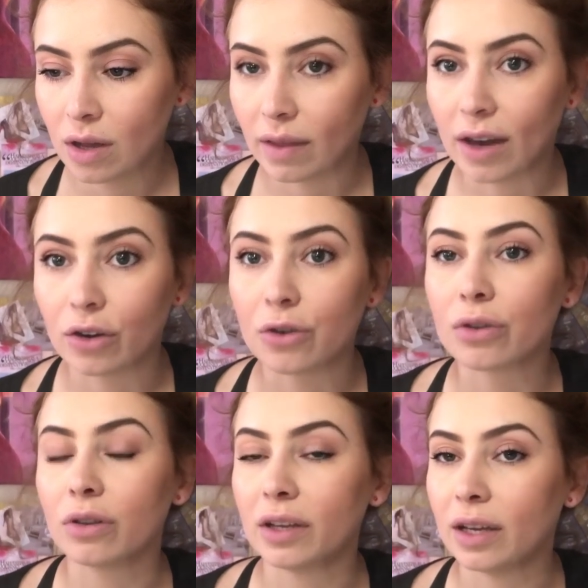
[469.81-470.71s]
That
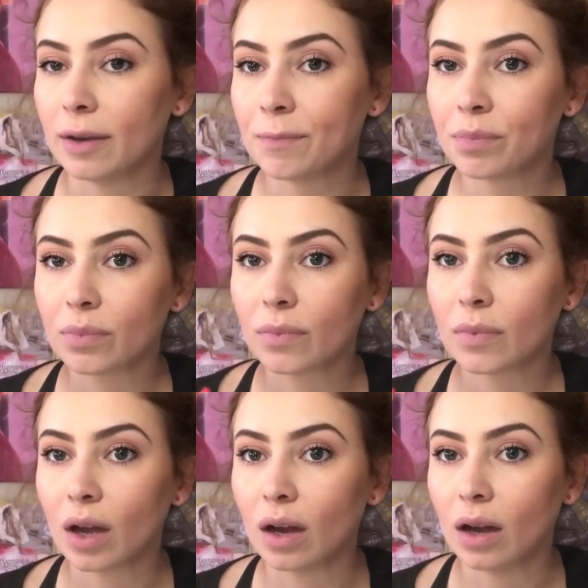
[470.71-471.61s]
earthly
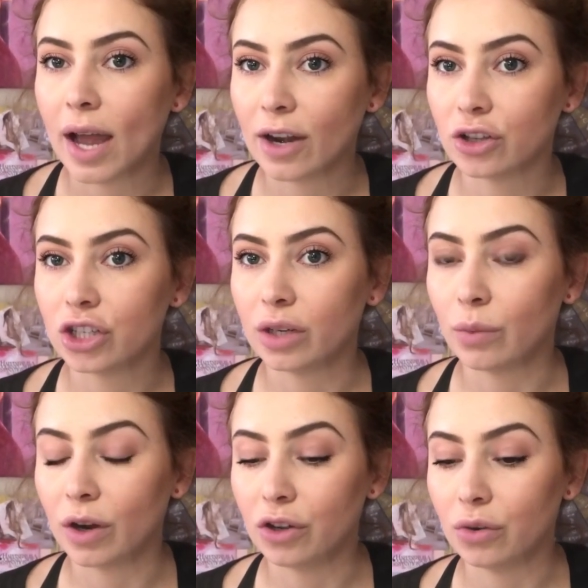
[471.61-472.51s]
energy
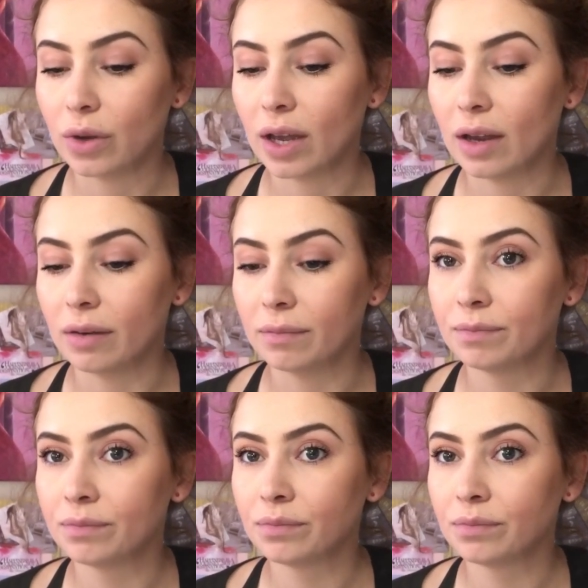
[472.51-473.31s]
where you can